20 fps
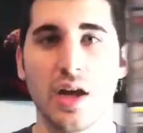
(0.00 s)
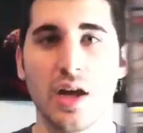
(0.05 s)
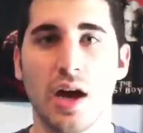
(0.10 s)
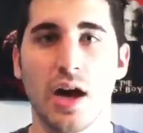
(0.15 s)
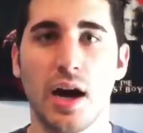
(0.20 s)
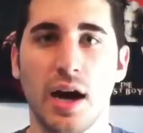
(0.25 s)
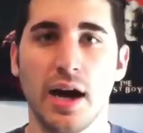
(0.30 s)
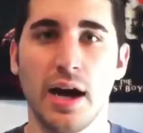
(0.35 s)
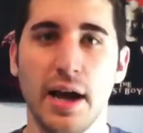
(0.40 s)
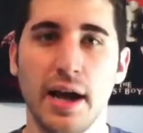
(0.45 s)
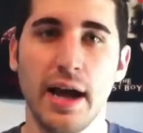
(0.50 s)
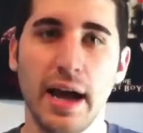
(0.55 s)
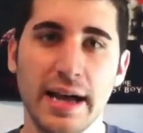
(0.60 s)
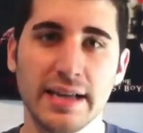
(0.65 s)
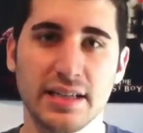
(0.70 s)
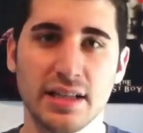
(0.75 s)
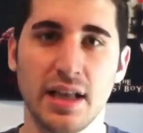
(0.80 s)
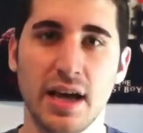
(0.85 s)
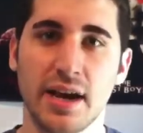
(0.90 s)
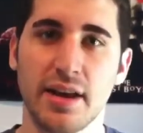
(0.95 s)

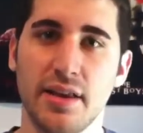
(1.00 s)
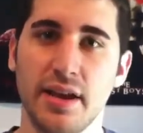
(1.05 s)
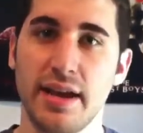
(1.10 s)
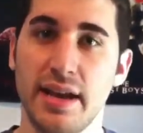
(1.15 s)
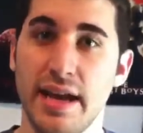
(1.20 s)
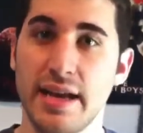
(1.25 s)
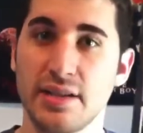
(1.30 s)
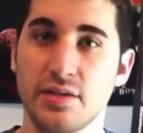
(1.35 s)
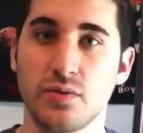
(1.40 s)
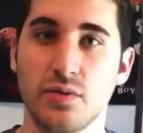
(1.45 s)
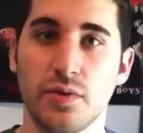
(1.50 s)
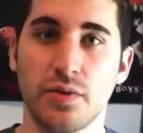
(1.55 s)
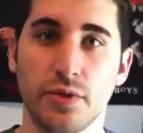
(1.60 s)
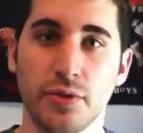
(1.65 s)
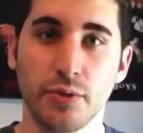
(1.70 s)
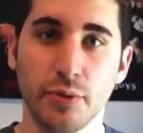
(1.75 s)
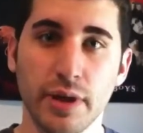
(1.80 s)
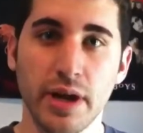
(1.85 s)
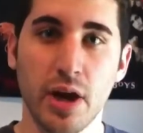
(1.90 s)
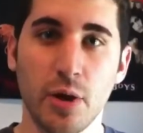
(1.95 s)
It has
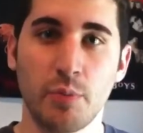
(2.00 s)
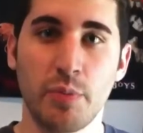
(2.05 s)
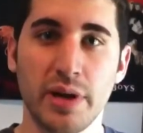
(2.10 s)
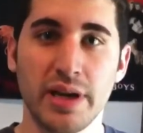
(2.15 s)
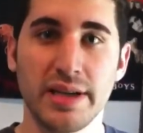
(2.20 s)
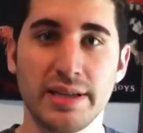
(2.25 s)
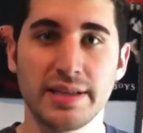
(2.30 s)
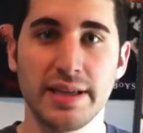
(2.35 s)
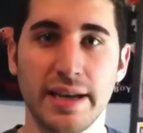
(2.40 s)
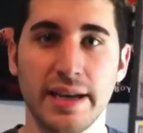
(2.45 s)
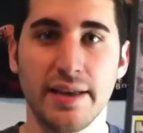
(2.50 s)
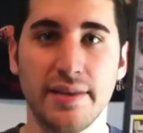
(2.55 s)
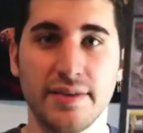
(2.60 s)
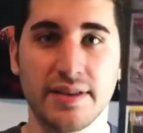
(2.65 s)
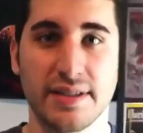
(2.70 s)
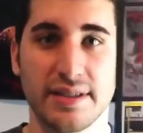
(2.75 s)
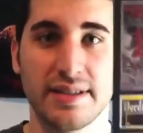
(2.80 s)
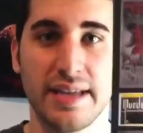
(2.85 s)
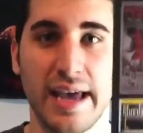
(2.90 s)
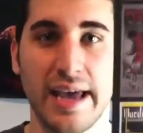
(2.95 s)
three LPs in it. The
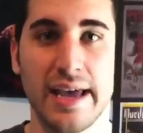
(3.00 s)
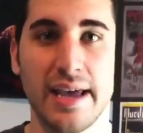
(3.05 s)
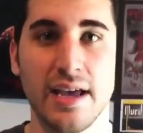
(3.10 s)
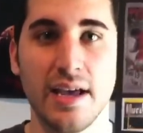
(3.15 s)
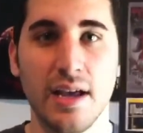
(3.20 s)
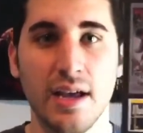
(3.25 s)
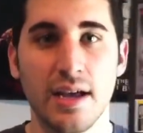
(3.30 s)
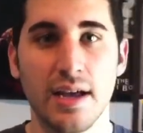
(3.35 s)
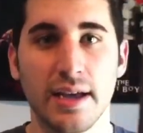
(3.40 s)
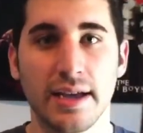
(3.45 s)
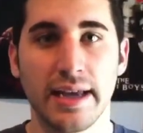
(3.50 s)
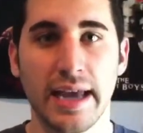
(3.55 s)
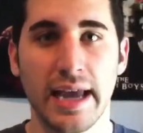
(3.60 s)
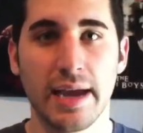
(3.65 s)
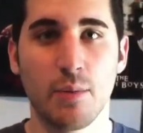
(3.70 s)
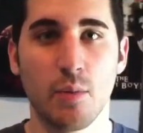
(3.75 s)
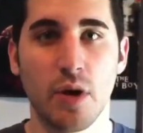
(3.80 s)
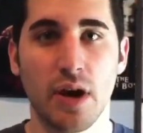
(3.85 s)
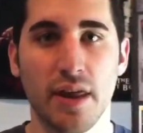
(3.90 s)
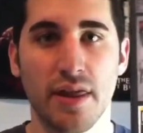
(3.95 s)
set
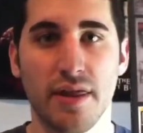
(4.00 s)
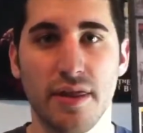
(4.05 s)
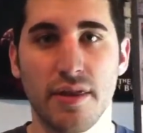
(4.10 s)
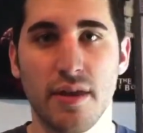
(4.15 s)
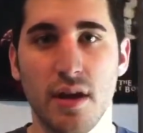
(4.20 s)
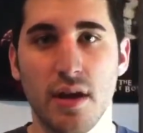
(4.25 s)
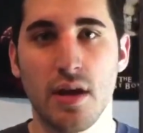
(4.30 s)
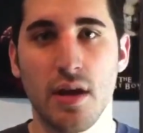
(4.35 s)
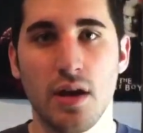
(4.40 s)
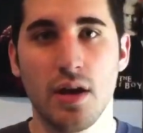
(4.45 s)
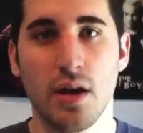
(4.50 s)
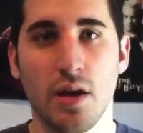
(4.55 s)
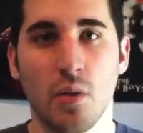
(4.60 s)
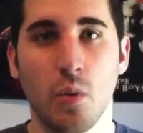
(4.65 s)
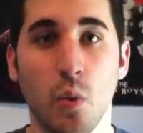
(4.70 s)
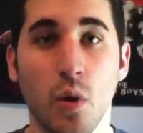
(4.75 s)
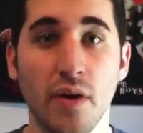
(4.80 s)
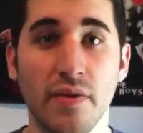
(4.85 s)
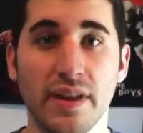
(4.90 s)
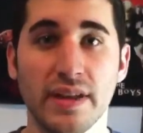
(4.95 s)
came with
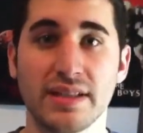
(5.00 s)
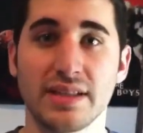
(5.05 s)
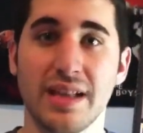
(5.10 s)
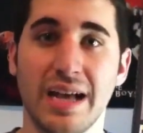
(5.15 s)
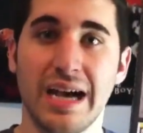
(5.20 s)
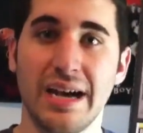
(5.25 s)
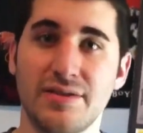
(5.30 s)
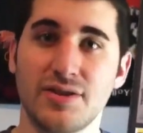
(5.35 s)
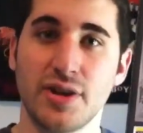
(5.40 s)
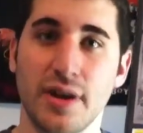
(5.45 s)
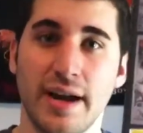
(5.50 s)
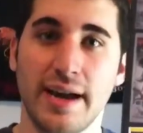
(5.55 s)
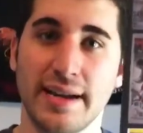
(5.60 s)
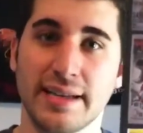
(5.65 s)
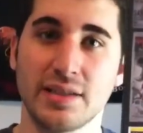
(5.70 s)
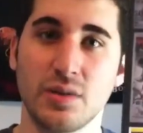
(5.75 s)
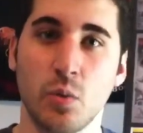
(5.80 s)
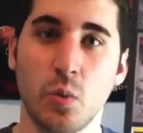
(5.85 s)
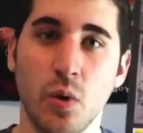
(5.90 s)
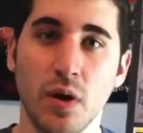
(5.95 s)
one that's live
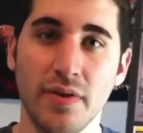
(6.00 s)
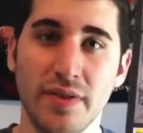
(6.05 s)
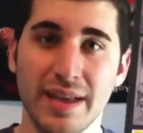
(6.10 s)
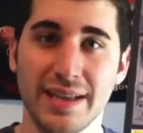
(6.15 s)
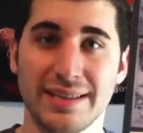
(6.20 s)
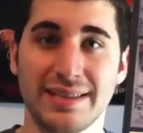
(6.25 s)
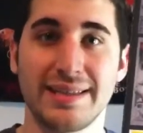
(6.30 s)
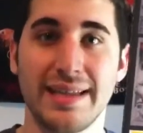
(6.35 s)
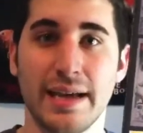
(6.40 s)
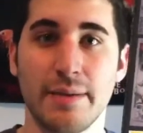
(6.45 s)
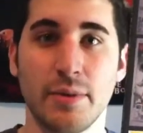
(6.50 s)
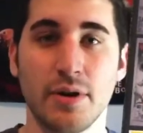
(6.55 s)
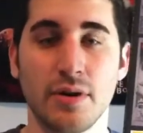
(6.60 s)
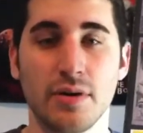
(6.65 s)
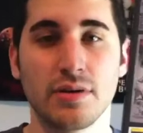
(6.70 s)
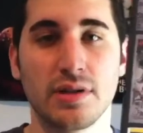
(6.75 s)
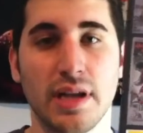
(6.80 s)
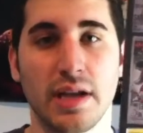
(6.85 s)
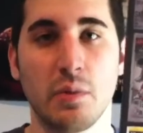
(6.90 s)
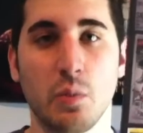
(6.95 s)
tracks, one that's
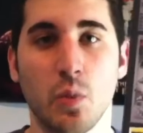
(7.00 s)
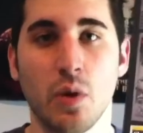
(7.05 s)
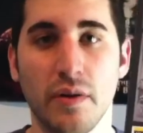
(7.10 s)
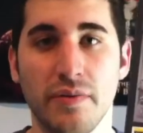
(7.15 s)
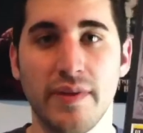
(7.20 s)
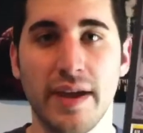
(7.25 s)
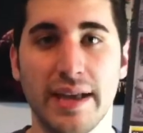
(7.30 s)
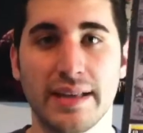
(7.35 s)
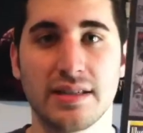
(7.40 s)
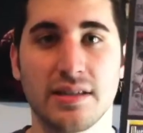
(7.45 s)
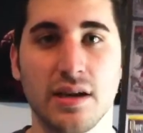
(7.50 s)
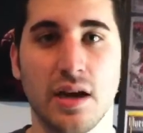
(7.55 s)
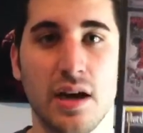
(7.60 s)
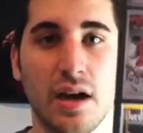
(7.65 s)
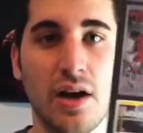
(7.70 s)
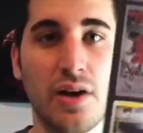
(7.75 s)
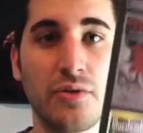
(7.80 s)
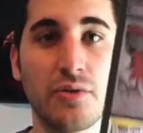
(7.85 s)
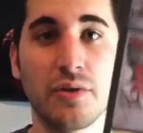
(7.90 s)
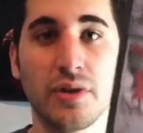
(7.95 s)
demos, and one that's
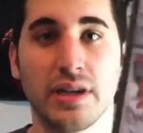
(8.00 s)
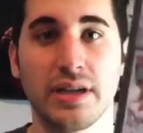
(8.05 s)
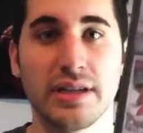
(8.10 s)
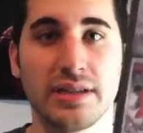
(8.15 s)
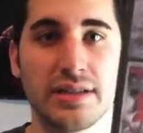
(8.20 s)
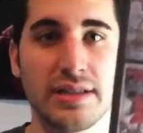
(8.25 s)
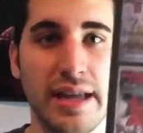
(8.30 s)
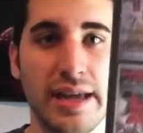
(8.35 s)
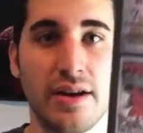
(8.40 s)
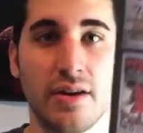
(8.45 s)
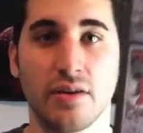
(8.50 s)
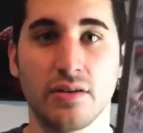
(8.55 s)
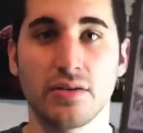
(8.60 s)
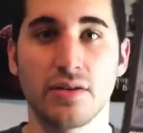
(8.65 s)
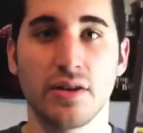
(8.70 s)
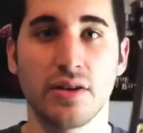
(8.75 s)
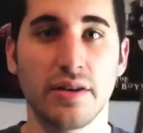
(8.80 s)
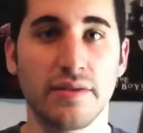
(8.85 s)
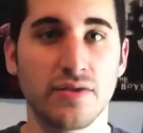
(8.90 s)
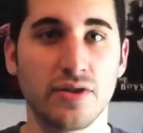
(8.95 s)
unreleased and
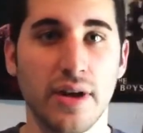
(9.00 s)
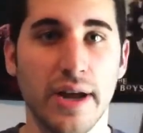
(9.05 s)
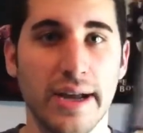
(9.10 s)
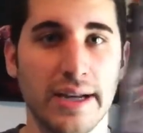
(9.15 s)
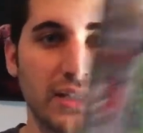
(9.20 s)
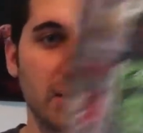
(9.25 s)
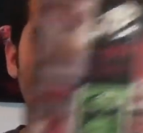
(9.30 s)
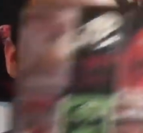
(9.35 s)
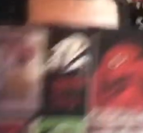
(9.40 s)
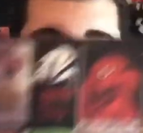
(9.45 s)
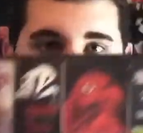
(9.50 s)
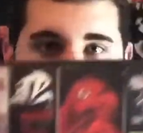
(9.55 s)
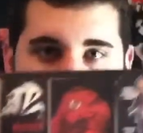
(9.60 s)
alternative tracks.